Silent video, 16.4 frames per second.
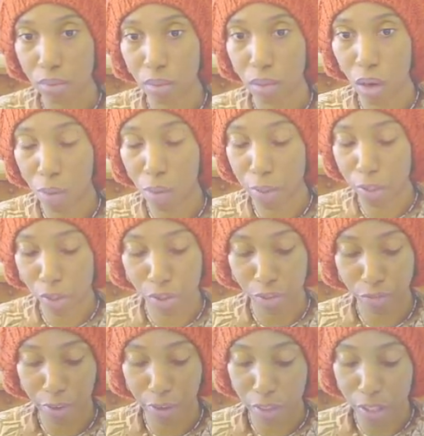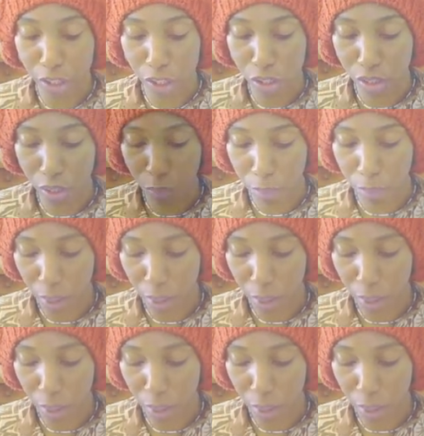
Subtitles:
armature foundation that we're